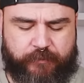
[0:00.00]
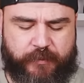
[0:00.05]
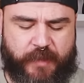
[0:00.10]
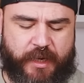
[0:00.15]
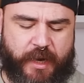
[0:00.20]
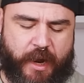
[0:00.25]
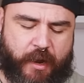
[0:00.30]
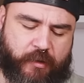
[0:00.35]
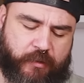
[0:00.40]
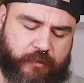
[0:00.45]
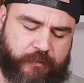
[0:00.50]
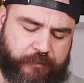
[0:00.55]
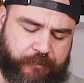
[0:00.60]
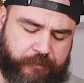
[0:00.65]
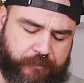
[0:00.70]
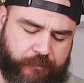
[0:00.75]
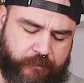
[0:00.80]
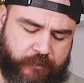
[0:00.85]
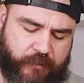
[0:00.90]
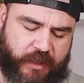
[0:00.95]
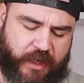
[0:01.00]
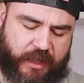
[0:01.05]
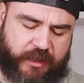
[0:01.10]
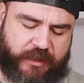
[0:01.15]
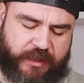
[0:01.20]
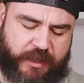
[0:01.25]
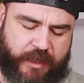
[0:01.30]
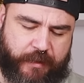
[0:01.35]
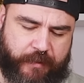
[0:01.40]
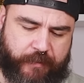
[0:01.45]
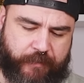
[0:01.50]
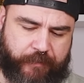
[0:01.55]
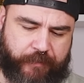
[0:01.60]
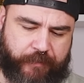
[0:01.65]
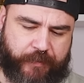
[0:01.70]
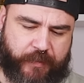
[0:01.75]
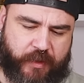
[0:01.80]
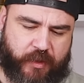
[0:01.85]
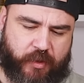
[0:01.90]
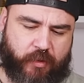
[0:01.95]
And now, let's see.
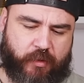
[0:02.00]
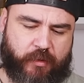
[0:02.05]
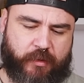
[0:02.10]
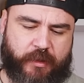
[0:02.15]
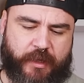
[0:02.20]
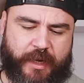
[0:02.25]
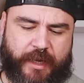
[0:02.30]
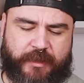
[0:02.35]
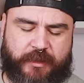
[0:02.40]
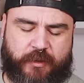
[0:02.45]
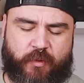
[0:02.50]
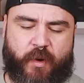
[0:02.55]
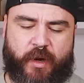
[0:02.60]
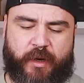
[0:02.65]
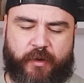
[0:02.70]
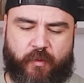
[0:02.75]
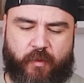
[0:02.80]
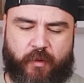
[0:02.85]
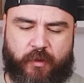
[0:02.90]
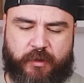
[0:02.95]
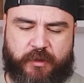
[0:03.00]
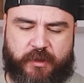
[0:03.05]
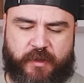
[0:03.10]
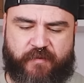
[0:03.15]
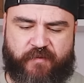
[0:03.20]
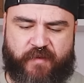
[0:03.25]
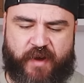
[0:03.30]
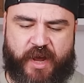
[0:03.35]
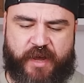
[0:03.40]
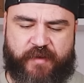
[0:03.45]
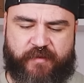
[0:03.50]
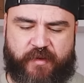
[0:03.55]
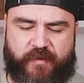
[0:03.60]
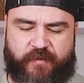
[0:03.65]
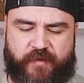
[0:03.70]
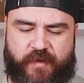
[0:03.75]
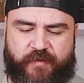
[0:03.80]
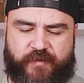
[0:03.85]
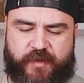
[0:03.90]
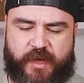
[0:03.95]
So last one was
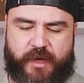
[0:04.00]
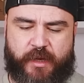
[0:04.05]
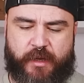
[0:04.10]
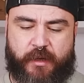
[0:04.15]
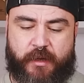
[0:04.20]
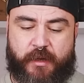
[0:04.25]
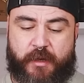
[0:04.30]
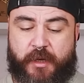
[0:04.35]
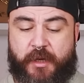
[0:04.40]
550.